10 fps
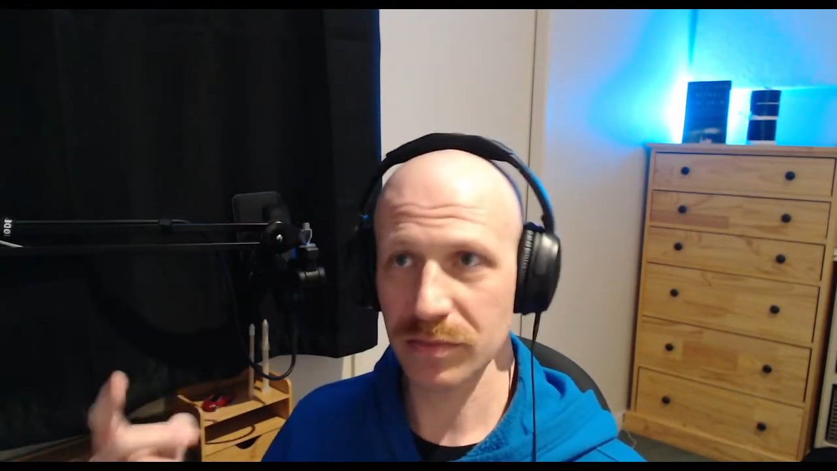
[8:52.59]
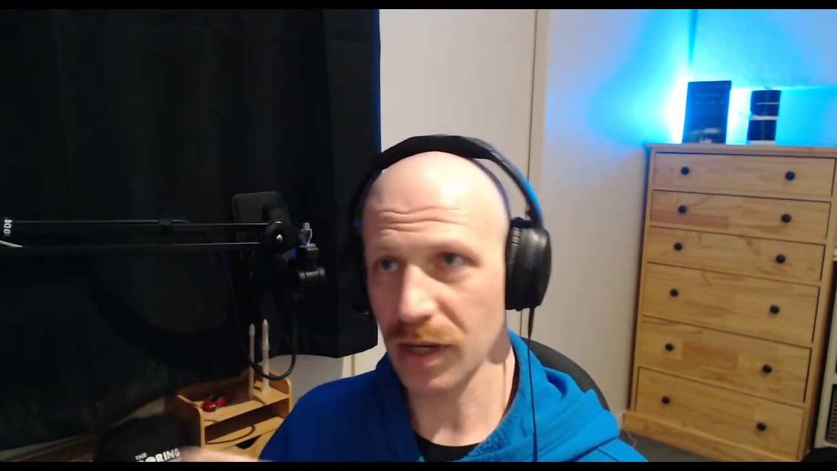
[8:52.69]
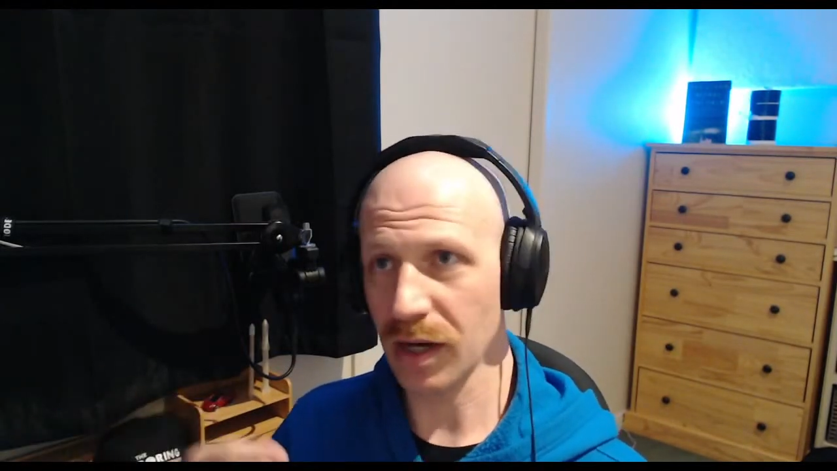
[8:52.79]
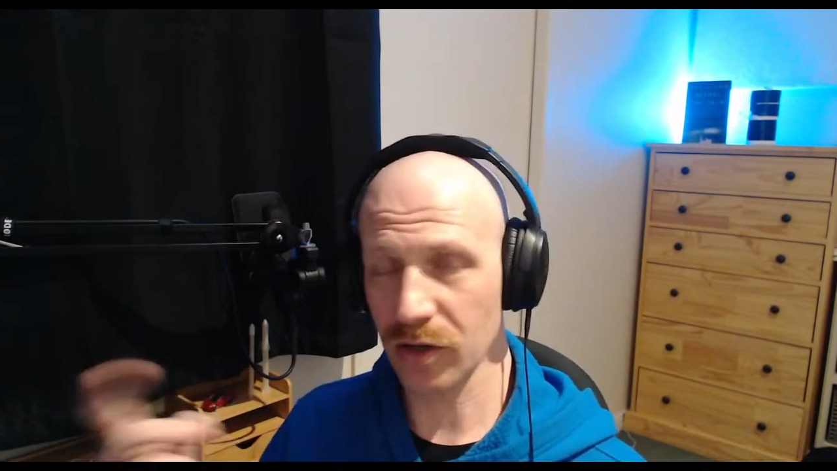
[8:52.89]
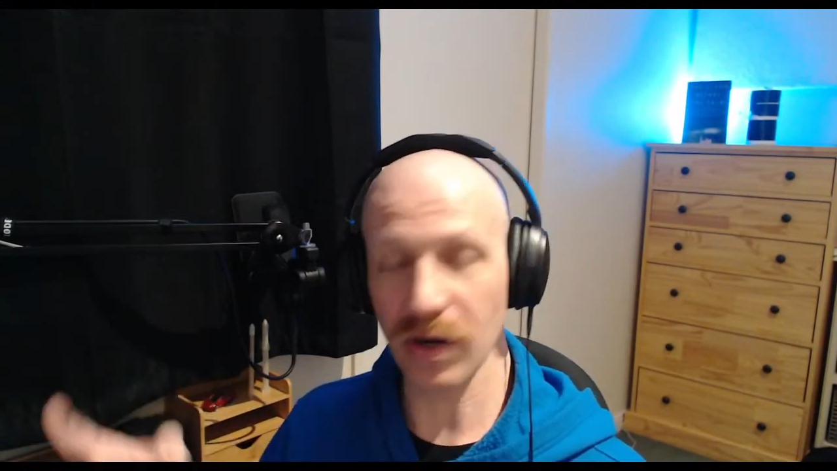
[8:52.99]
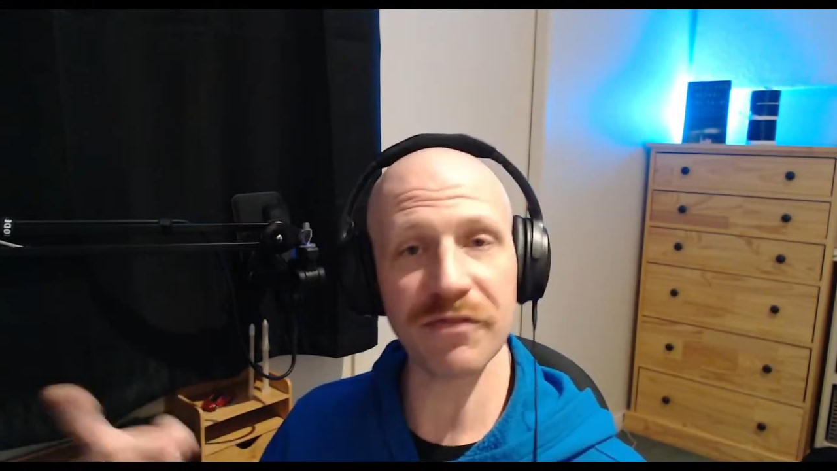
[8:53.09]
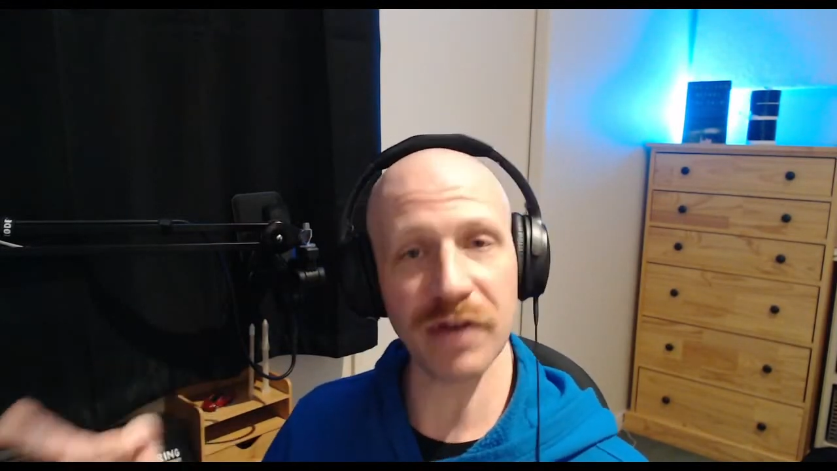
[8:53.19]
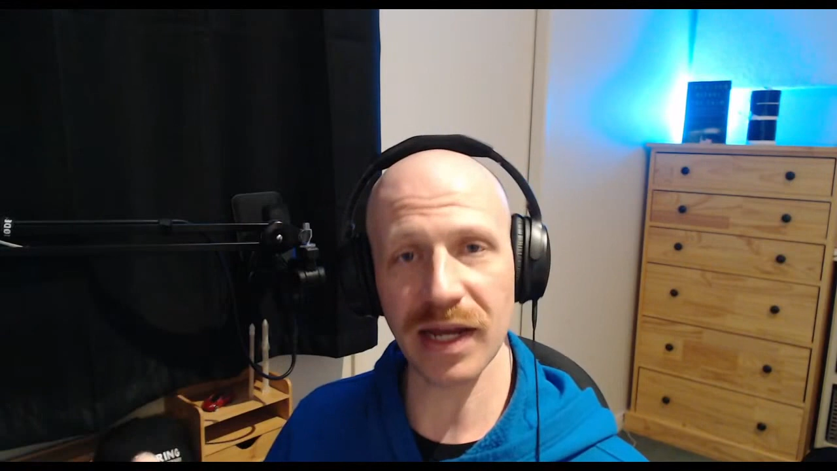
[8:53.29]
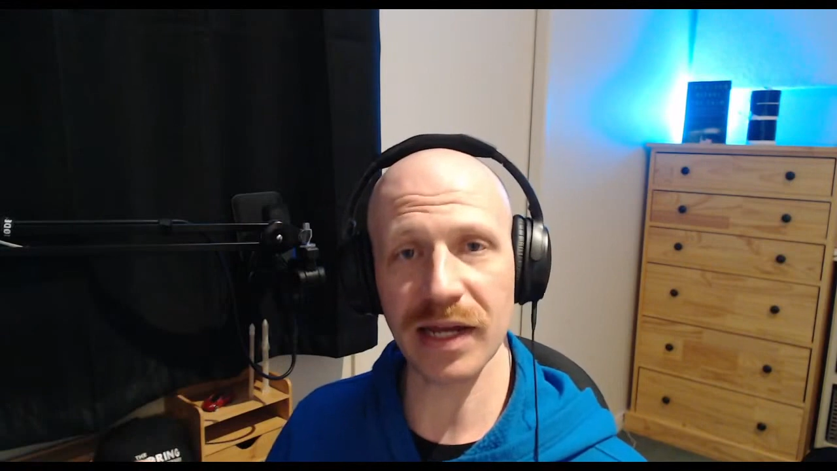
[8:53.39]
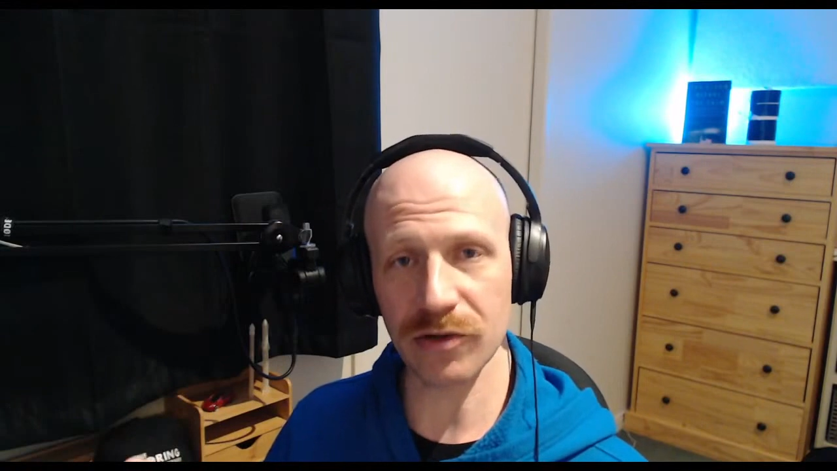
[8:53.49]
uh,
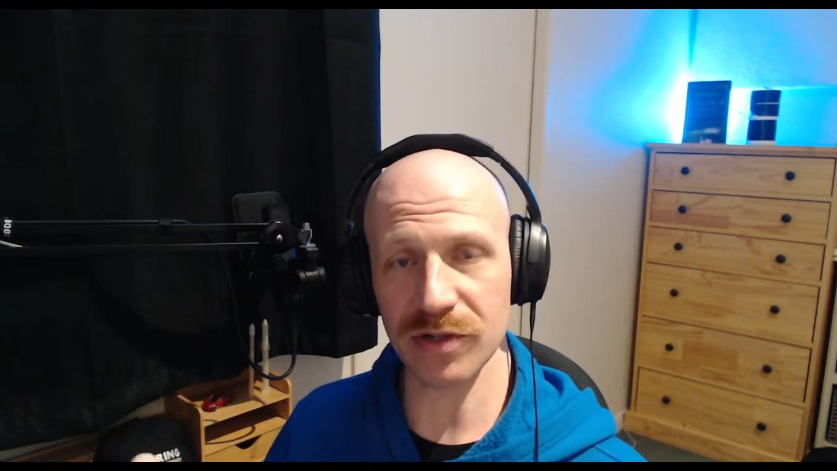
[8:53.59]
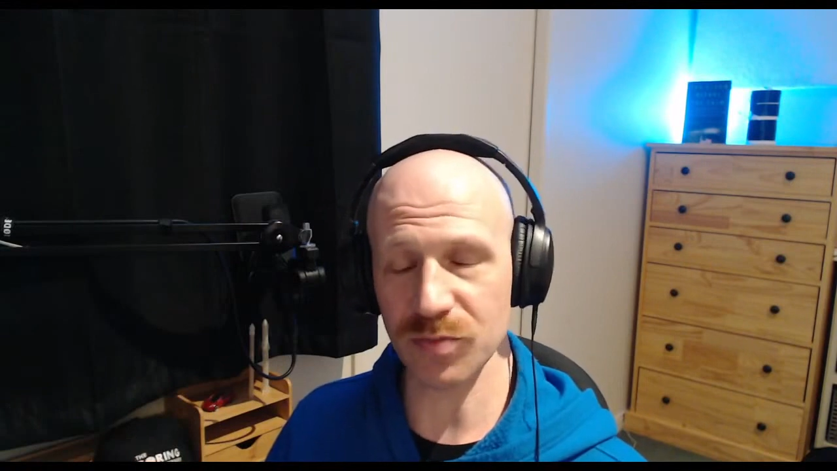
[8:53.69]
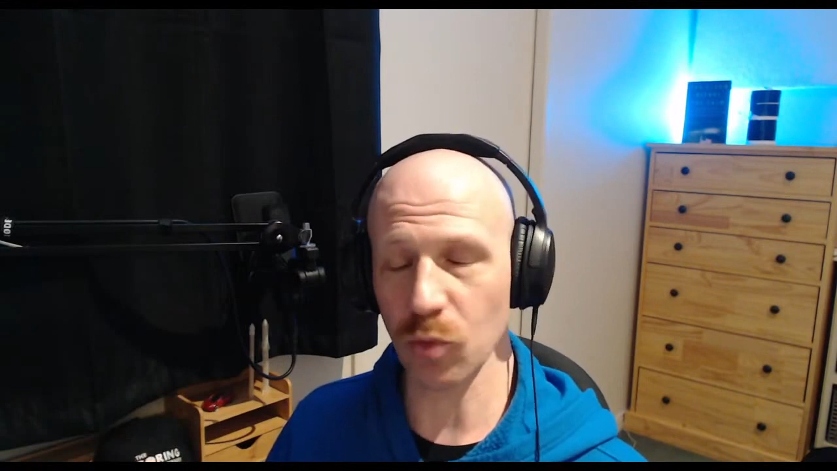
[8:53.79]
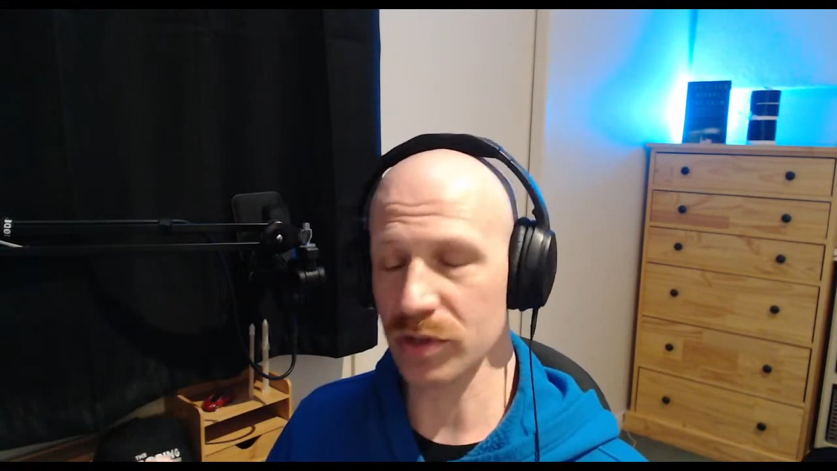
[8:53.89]
graphite anode, is more